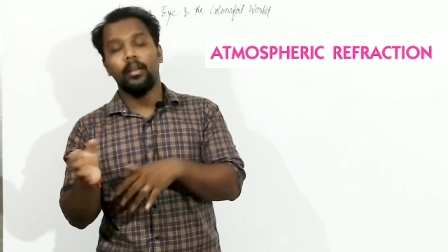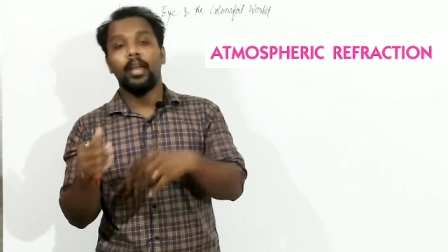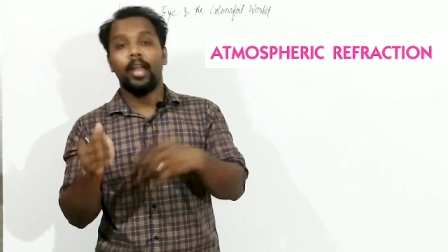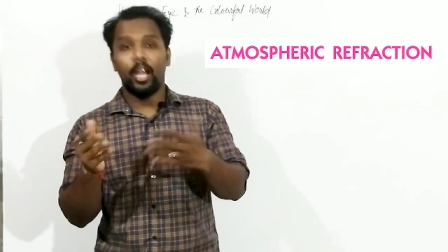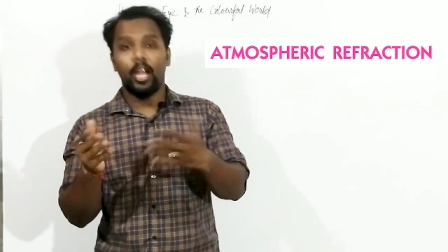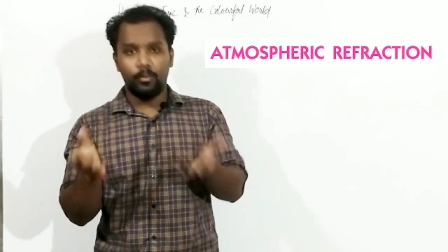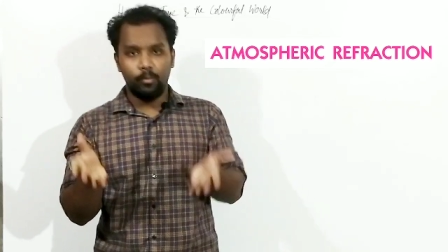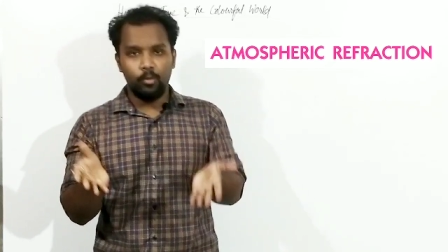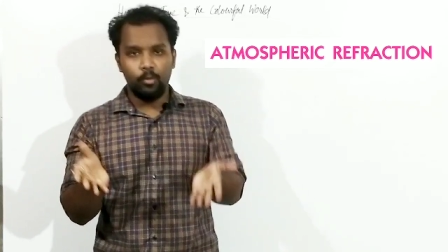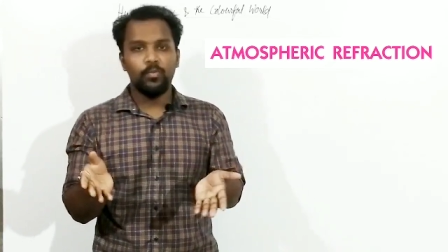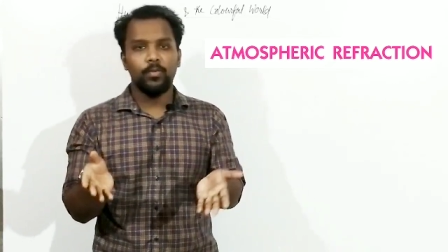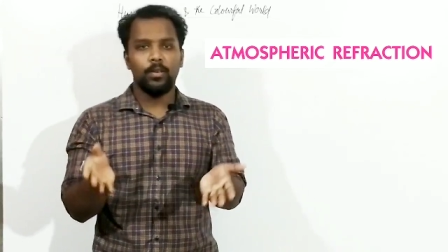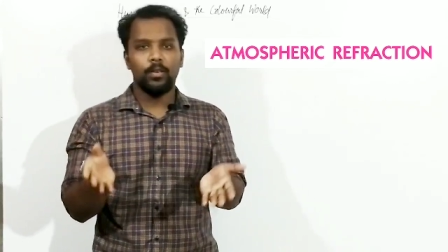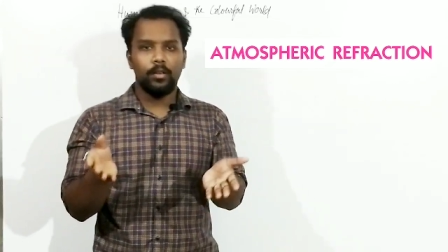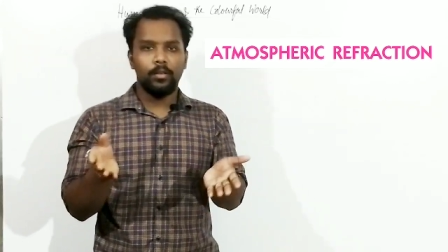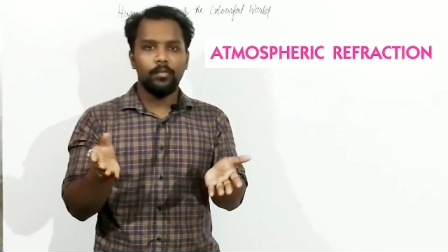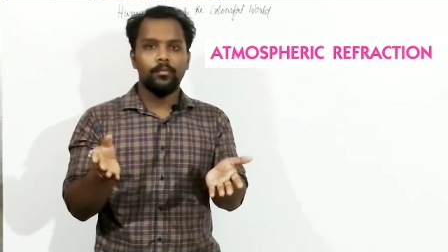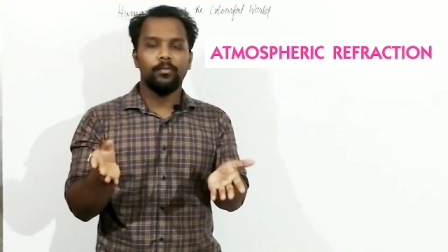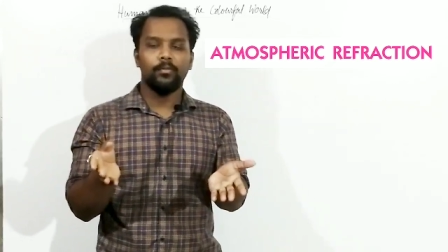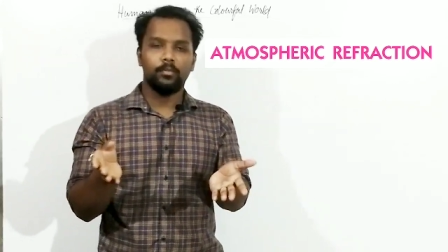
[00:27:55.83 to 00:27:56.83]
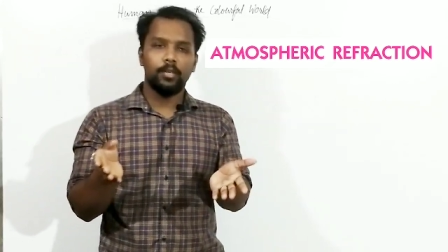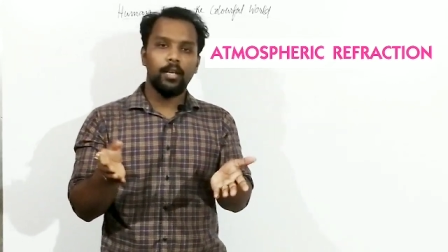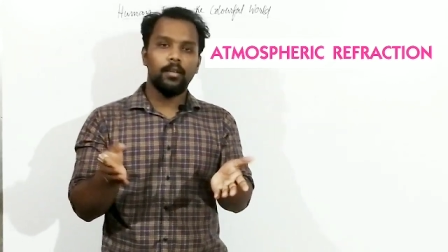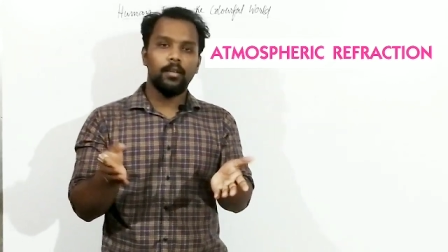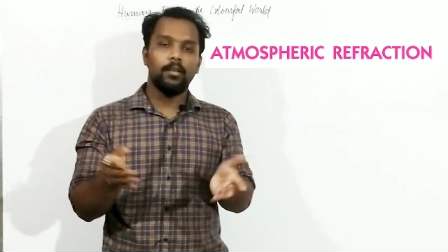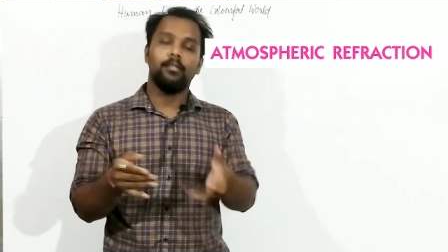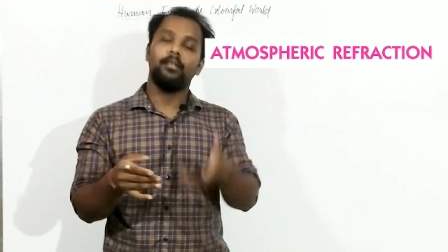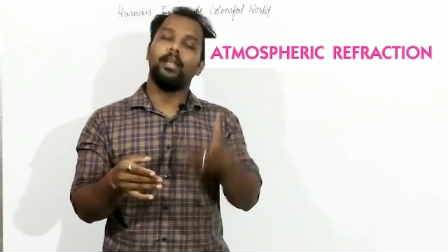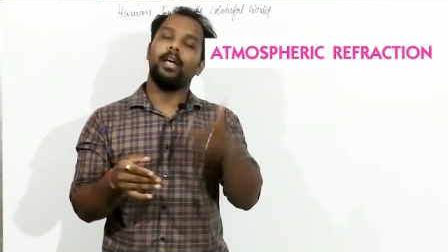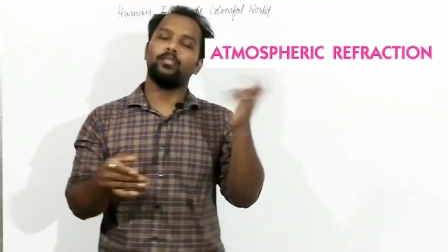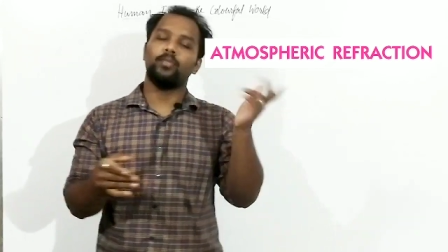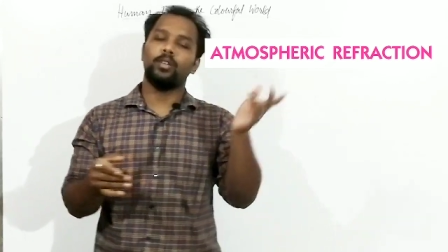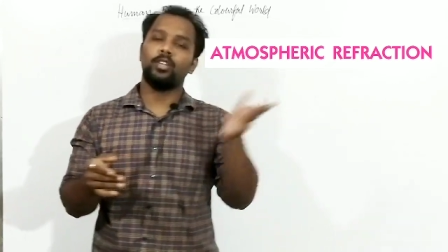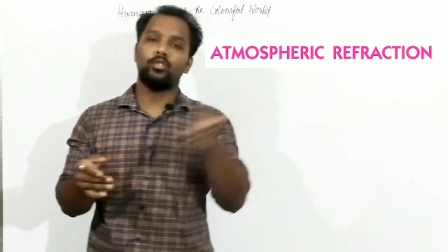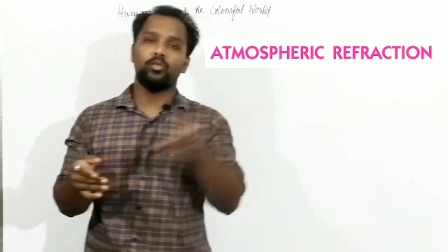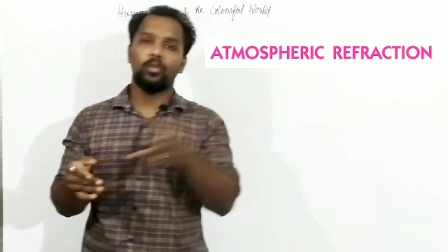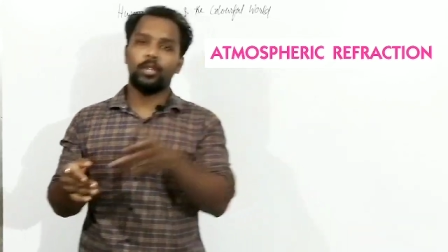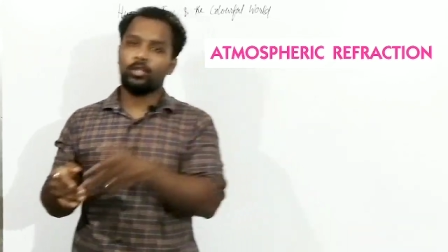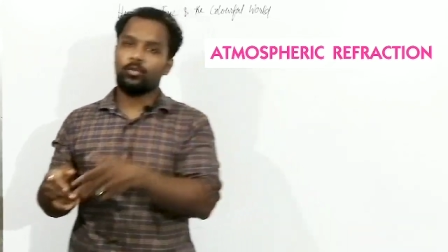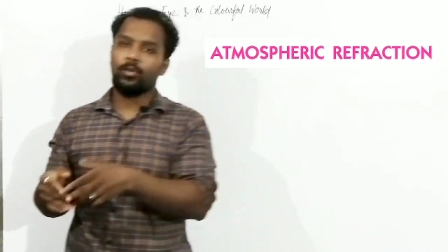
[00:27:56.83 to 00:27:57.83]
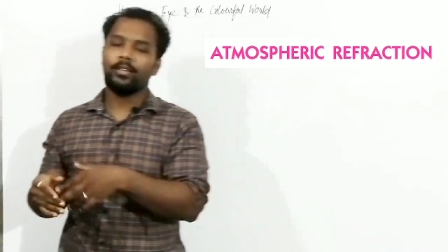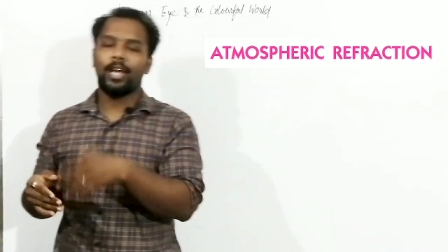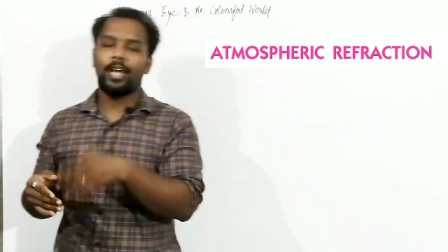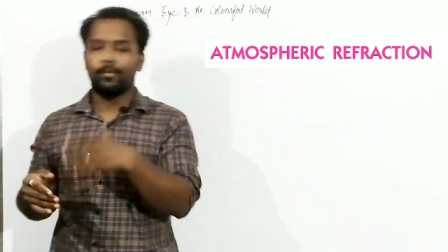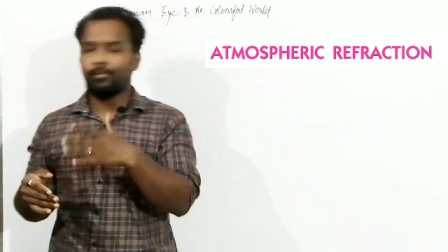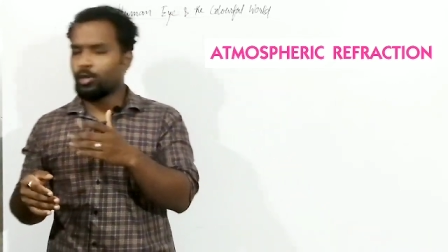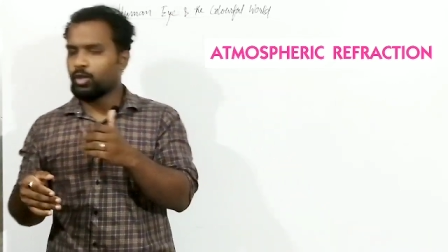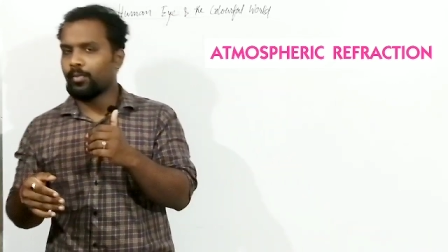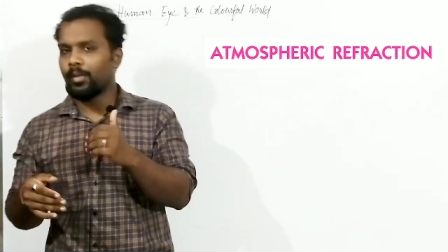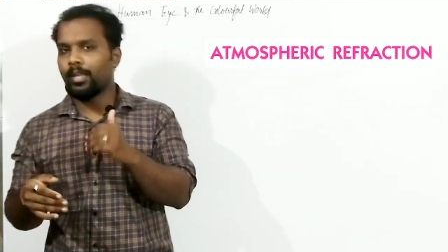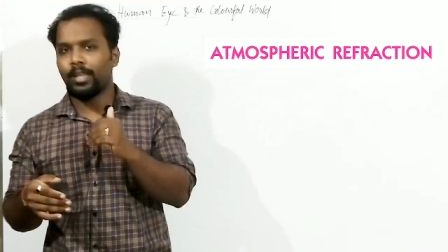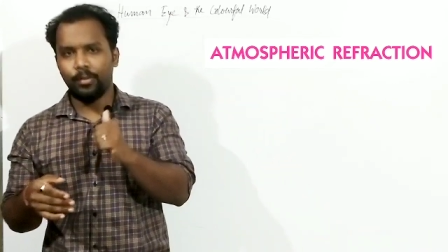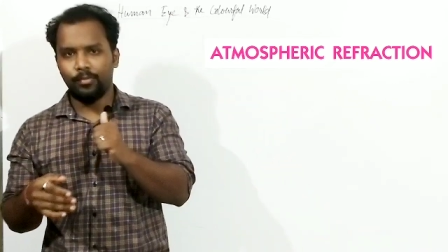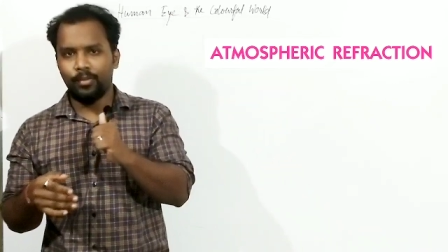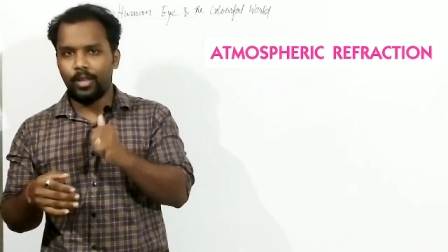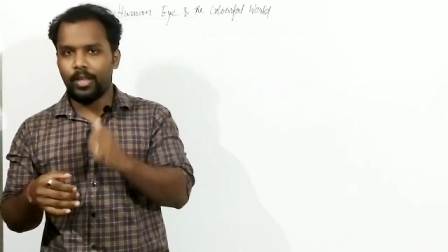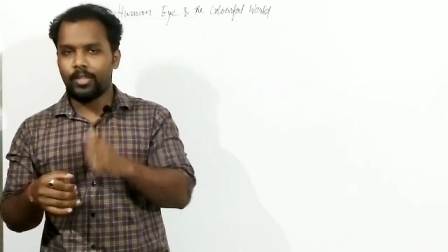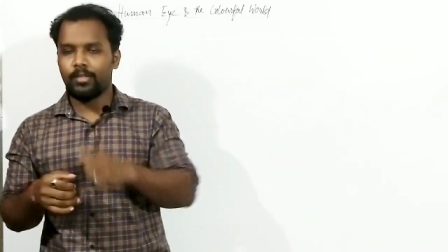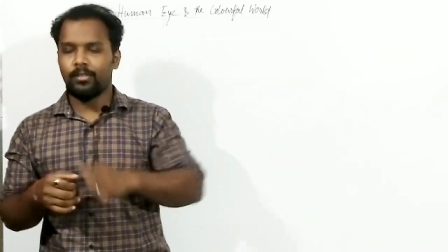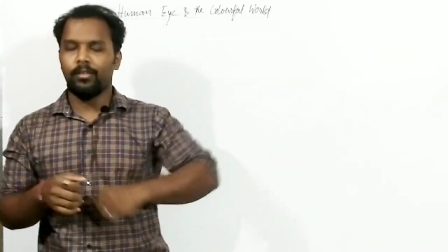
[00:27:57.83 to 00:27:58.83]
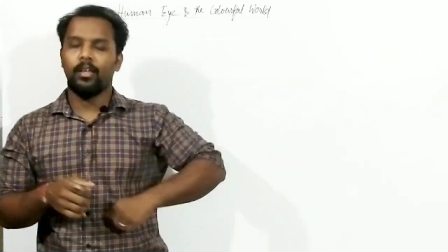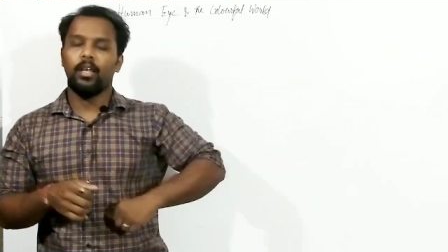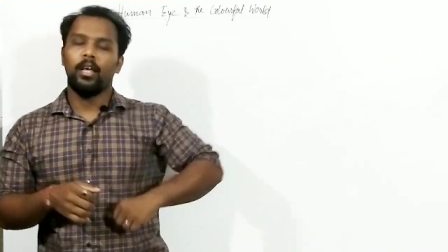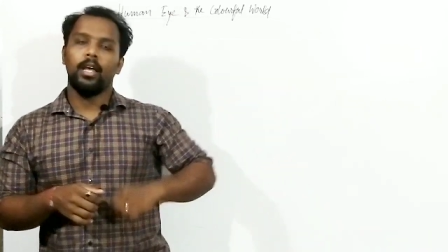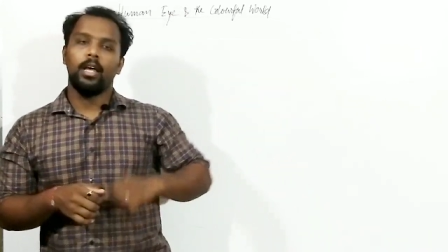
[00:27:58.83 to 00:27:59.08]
Atmosphere, right? That's what is known as what? Atmospheric refraction.